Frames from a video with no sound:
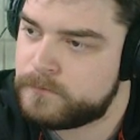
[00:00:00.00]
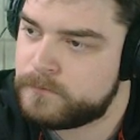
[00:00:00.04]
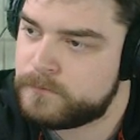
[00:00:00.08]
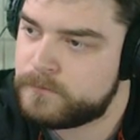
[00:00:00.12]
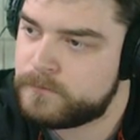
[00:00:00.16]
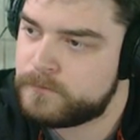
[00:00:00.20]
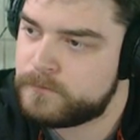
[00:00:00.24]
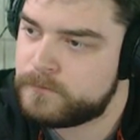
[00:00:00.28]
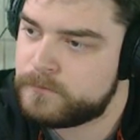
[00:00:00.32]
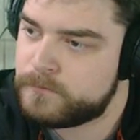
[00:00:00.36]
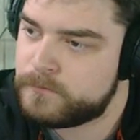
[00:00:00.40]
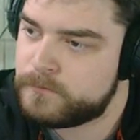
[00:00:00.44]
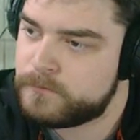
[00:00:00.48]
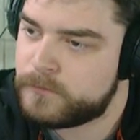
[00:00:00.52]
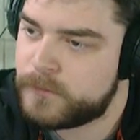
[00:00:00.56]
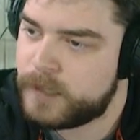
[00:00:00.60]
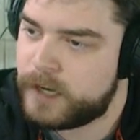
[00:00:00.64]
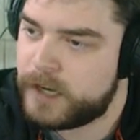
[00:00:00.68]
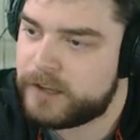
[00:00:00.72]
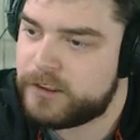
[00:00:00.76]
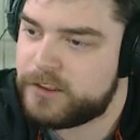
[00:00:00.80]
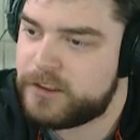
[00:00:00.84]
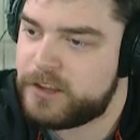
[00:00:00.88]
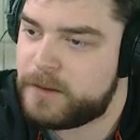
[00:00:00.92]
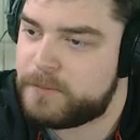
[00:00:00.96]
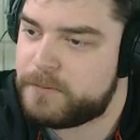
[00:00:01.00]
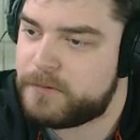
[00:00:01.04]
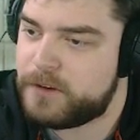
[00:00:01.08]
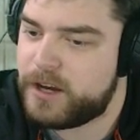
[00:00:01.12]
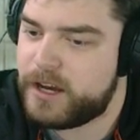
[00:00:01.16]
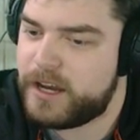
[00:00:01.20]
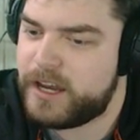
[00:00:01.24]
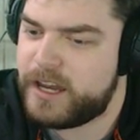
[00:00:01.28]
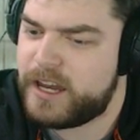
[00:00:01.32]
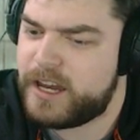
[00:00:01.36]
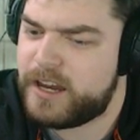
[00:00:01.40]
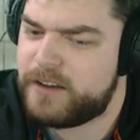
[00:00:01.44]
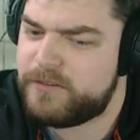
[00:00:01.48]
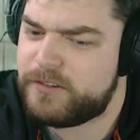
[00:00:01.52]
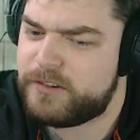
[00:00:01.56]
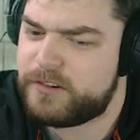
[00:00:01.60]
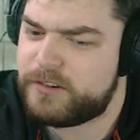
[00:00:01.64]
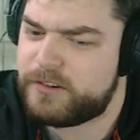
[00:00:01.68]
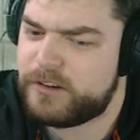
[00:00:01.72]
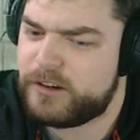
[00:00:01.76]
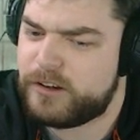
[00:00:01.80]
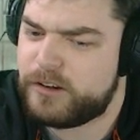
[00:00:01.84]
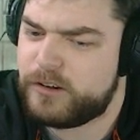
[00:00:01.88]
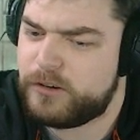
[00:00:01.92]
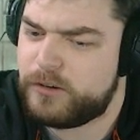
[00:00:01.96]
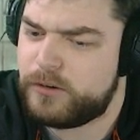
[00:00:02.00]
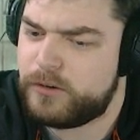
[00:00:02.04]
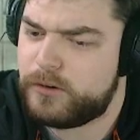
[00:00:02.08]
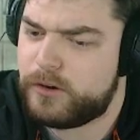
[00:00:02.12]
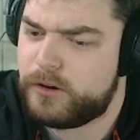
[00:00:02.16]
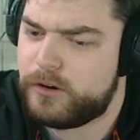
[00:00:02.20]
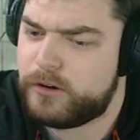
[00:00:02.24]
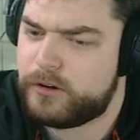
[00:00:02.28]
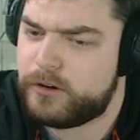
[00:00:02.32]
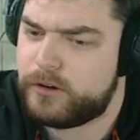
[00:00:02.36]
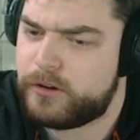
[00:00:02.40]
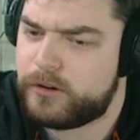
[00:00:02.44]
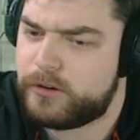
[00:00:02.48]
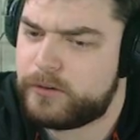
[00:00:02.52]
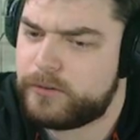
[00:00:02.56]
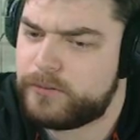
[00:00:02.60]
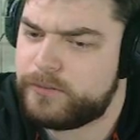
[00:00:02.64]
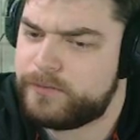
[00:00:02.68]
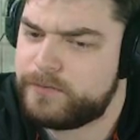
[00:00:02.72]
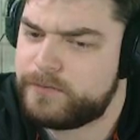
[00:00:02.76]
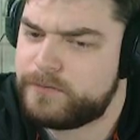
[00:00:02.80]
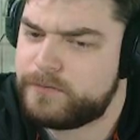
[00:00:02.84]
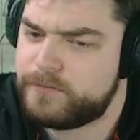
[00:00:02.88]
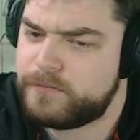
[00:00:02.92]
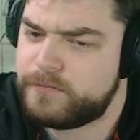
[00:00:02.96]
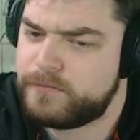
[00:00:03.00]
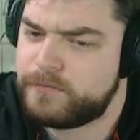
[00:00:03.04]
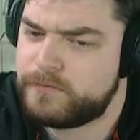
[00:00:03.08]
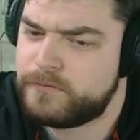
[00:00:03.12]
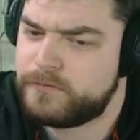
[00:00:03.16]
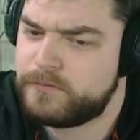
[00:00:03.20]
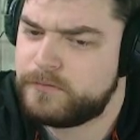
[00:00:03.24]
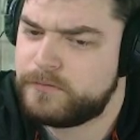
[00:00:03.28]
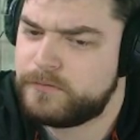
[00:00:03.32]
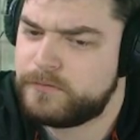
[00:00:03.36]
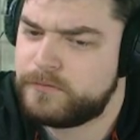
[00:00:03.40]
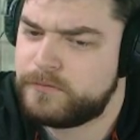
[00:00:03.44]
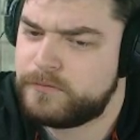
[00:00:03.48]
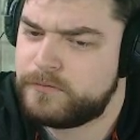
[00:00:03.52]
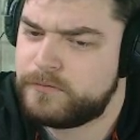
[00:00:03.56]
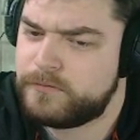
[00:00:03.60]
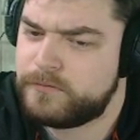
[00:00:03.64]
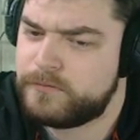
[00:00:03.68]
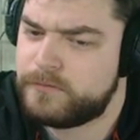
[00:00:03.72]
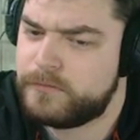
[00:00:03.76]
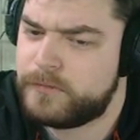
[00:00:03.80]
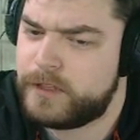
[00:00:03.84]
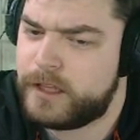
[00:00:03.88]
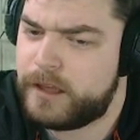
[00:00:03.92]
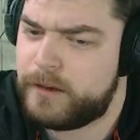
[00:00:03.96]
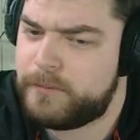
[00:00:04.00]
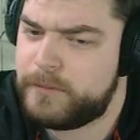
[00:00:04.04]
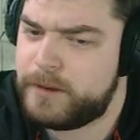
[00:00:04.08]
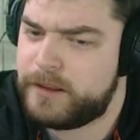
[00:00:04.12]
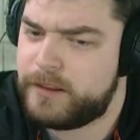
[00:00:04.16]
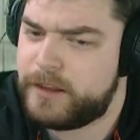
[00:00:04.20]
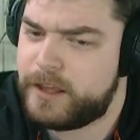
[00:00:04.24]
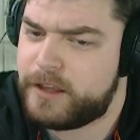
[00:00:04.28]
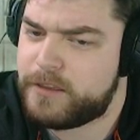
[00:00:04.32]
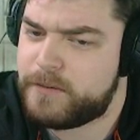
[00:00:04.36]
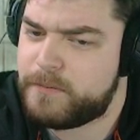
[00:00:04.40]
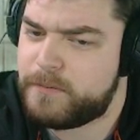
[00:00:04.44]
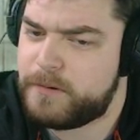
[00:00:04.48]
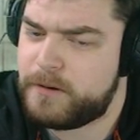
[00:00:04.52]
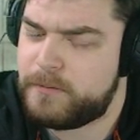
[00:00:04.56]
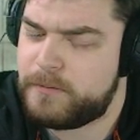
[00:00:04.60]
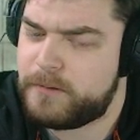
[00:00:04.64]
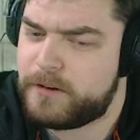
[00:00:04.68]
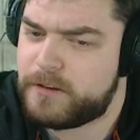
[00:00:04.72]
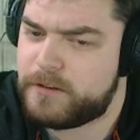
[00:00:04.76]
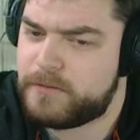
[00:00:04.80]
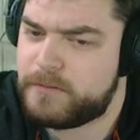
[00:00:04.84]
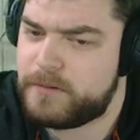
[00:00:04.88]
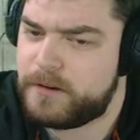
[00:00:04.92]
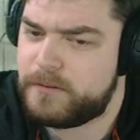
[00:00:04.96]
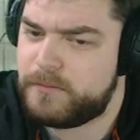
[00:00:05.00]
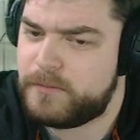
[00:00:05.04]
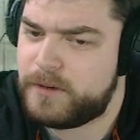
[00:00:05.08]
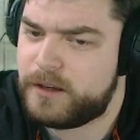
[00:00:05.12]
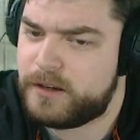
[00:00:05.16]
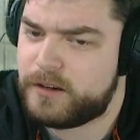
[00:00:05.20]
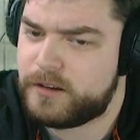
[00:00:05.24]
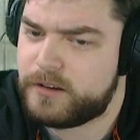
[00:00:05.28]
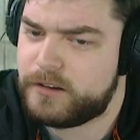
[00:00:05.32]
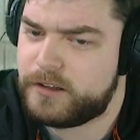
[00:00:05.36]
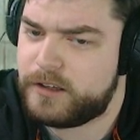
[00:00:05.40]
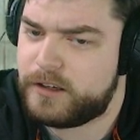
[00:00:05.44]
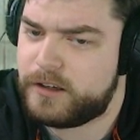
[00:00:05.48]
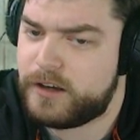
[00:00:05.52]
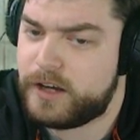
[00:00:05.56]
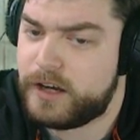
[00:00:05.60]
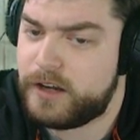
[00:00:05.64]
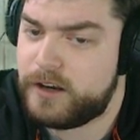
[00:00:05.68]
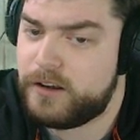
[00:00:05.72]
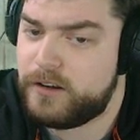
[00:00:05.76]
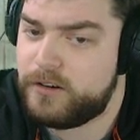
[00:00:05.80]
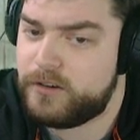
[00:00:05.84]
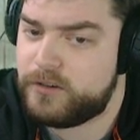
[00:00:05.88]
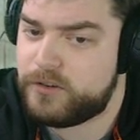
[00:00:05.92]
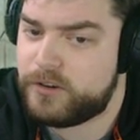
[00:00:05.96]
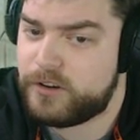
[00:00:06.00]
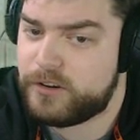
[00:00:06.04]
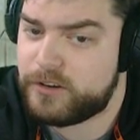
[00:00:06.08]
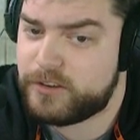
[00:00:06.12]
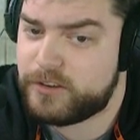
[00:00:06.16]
Except I haven't told Otto. I mean, that's pretty much been made clear. I don't trust the